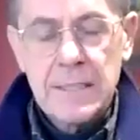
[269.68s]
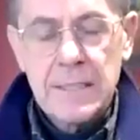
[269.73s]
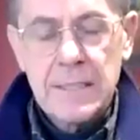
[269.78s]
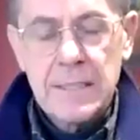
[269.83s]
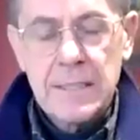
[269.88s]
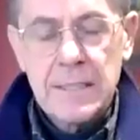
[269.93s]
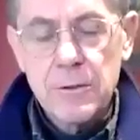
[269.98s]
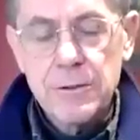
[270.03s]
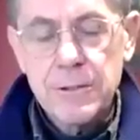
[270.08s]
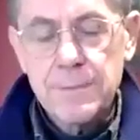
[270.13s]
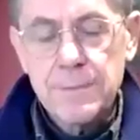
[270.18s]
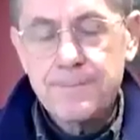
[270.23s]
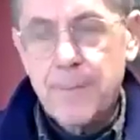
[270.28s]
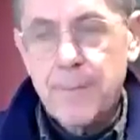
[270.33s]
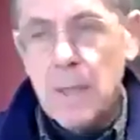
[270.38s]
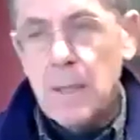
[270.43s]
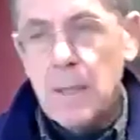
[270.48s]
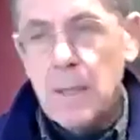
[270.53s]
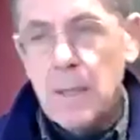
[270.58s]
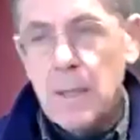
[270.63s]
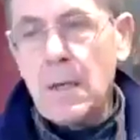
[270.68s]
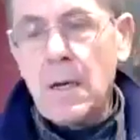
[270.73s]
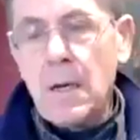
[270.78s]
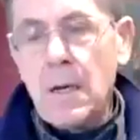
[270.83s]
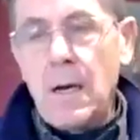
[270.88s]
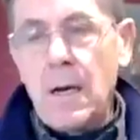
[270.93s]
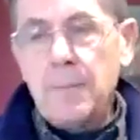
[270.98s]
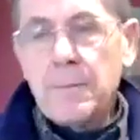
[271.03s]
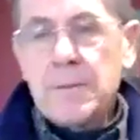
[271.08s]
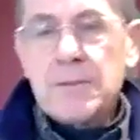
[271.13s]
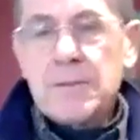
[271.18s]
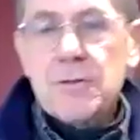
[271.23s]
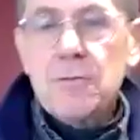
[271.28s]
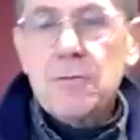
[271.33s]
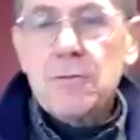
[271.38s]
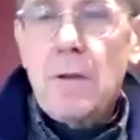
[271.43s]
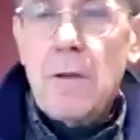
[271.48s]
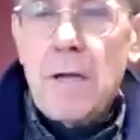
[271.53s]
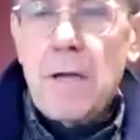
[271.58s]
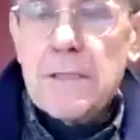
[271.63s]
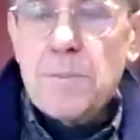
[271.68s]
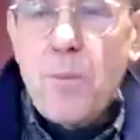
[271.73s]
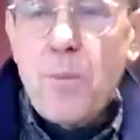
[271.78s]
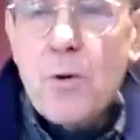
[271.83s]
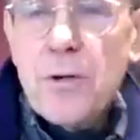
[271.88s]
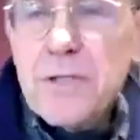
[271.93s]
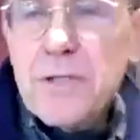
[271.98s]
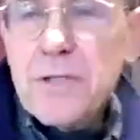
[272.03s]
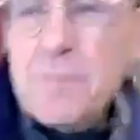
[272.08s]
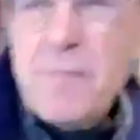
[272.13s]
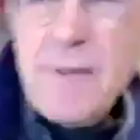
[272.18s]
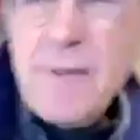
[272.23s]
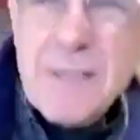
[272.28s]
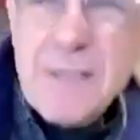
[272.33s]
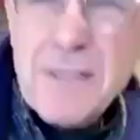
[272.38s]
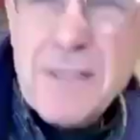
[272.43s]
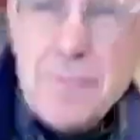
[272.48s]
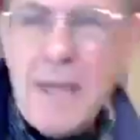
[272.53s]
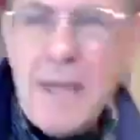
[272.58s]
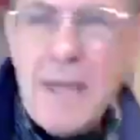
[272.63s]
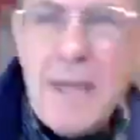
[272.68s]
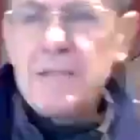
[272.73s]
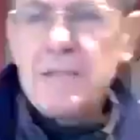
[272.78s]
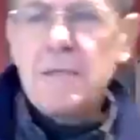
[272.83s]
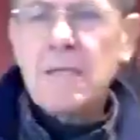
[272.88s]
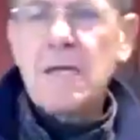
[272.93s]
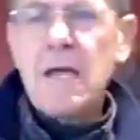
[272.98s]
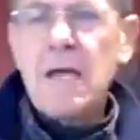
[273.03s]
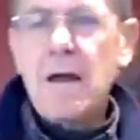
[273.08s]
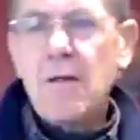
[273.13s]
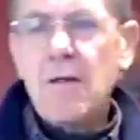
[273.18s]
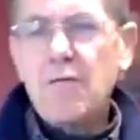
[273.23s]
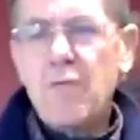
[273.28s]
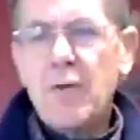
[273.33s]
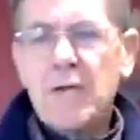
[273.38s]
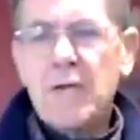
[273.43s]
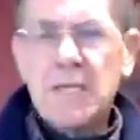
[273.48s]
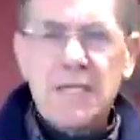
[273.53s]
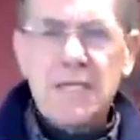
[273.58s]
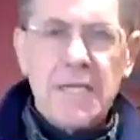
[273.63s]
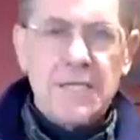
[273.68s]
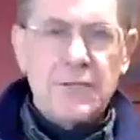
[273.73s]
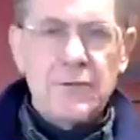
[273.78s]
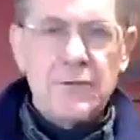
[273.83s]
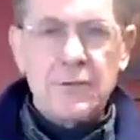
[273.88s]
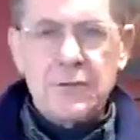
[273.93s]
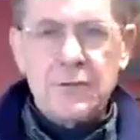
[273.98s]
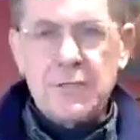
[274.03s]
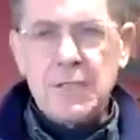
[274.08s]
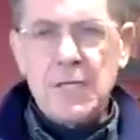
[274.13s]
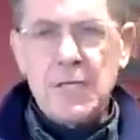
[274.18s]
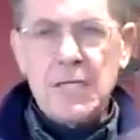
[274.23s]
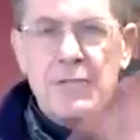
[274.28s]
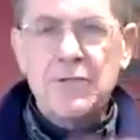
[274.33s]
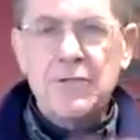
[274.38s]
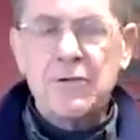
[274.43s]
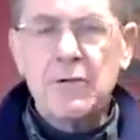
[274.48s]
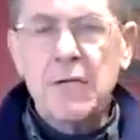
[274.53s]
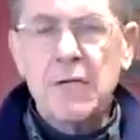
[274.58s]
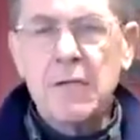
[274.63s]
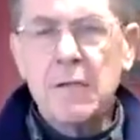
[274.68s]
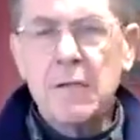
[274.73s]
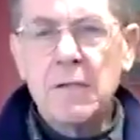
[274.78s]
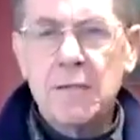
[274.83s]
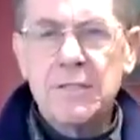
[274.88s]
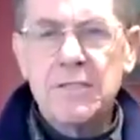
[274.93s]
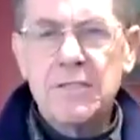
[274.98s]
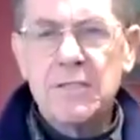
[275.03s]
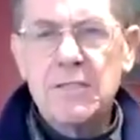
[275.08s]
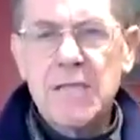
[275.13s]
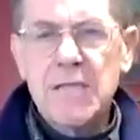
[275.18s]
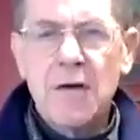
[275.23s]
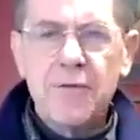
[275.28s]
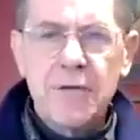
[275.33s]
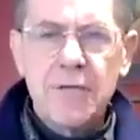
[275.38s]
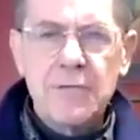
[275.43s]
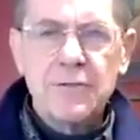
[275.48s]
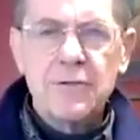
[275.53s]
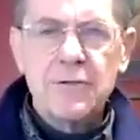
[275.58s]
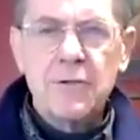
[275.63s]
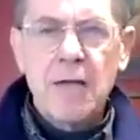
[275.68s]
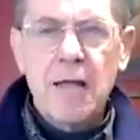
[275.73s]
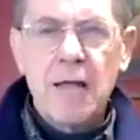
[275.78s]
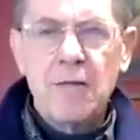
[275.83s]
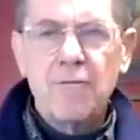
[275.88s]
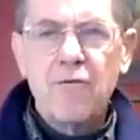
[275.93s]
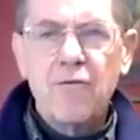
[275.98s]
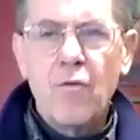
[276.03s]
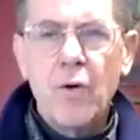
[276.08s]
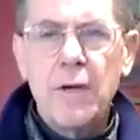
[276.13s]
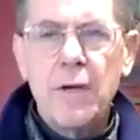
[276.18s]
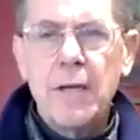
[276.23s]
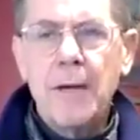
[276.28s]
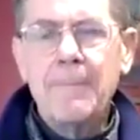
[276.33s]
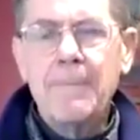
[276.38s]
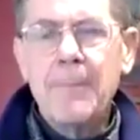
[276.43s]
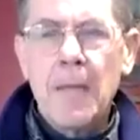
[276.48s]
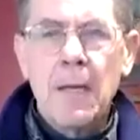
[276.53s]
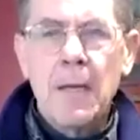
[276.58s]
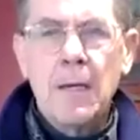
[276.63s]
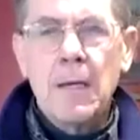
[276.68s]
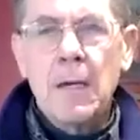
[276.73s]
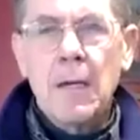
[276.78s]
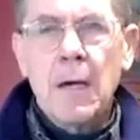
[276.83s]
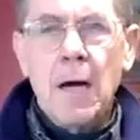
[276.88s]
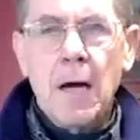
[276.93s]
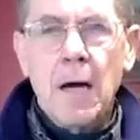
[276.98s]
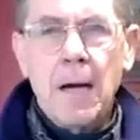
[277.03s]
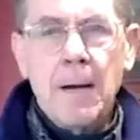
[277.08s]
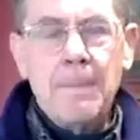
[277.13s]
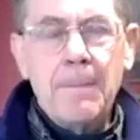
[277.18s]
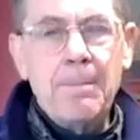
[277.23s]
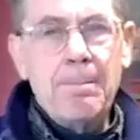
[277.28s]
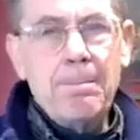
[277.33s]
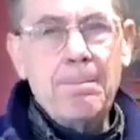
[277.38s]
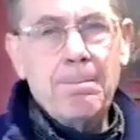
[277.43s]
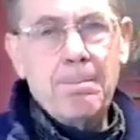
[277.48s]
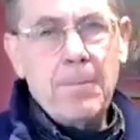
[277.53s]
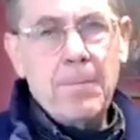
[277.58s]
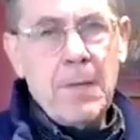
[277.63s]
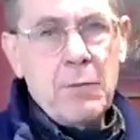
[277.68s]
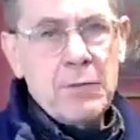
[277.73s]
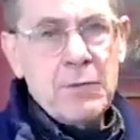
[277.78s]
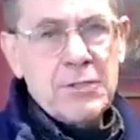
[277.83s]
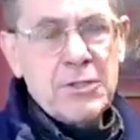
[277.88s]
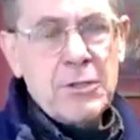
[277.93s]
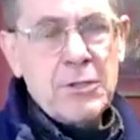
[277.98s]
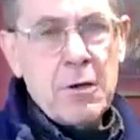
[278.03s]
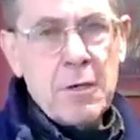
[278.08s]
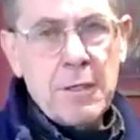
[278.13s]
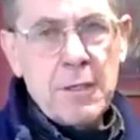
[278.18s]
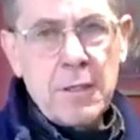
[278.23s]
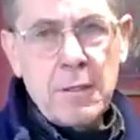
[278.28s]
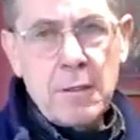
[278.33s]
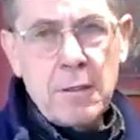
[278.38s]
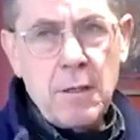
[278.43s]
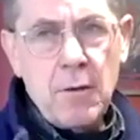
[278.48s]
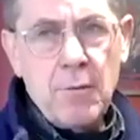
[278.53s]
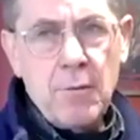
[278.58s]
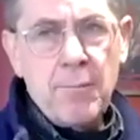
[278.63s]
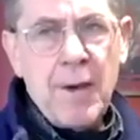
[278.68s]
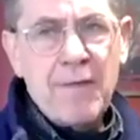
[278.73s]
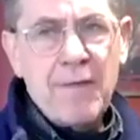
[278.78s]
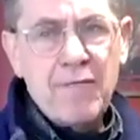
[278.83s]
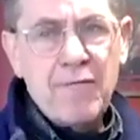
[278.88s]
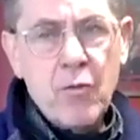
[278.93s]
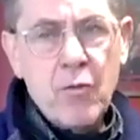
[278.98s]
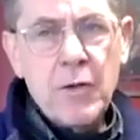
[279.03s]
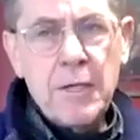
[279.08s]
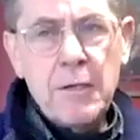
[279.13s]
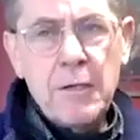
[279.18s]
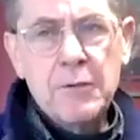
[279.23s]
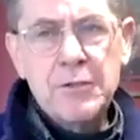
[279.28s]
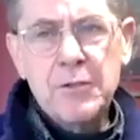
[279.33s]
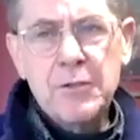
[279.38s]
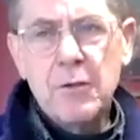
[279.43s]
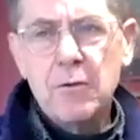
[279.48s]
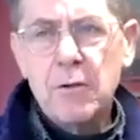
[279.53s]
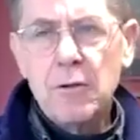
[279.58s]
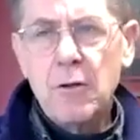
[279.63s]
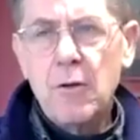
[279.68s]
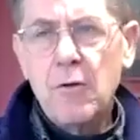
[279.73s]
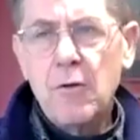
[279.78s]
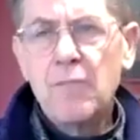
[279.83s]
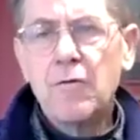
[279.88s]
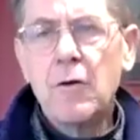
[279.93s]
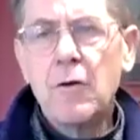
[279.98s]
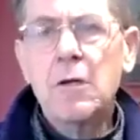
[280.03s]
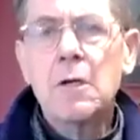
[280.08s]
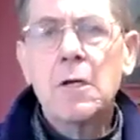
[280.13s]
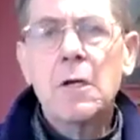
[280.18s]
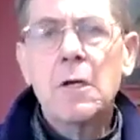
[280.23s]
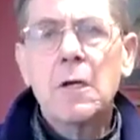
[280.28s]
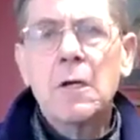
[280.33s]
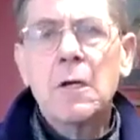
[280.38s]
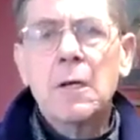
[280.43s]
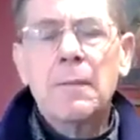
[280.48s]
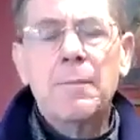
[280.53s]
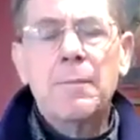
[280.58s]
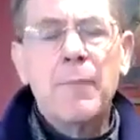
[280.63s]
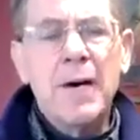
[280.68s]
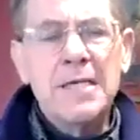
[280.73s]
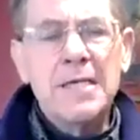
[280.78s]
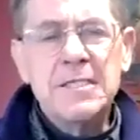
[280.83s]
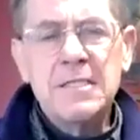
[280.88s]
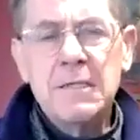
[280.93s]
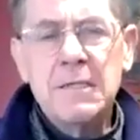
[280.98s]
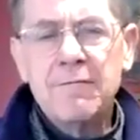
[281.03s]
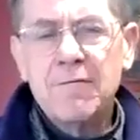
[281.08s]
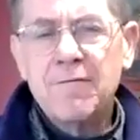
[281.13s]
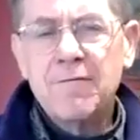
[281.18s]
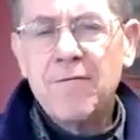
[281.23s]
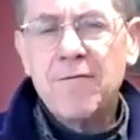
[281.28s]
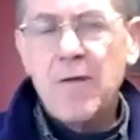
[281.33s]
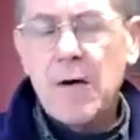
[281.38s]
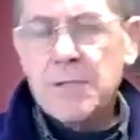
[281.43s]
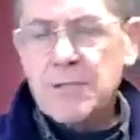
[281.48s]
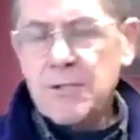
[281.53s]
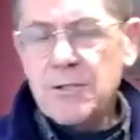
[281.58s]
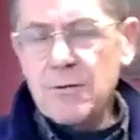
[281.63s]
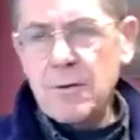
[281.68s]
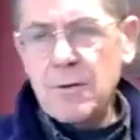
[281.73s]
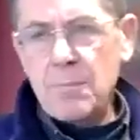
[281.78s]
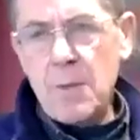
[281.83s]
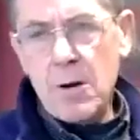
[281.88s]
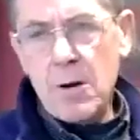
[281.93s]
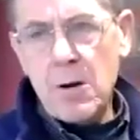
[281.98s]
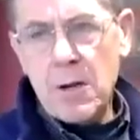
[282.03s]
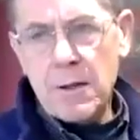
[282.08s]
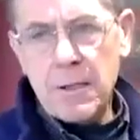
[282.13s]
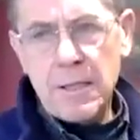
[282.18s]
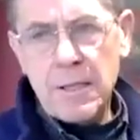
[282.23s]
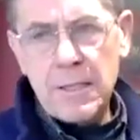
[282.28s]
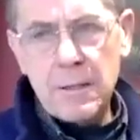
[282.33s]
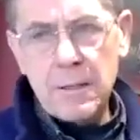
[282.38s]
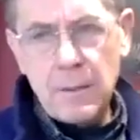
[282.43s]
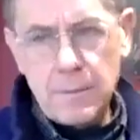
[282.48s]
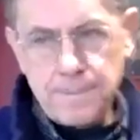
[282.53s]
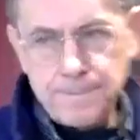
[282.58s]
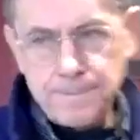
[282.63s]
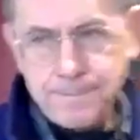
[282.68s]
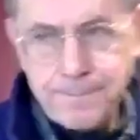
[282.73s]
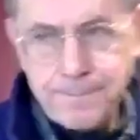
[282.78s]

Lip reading: years. The School of Lost Borders is based in the California deserts in southeastern California. It was started about 40 years ago, a little over, by Stephen Foster and Meredith Little.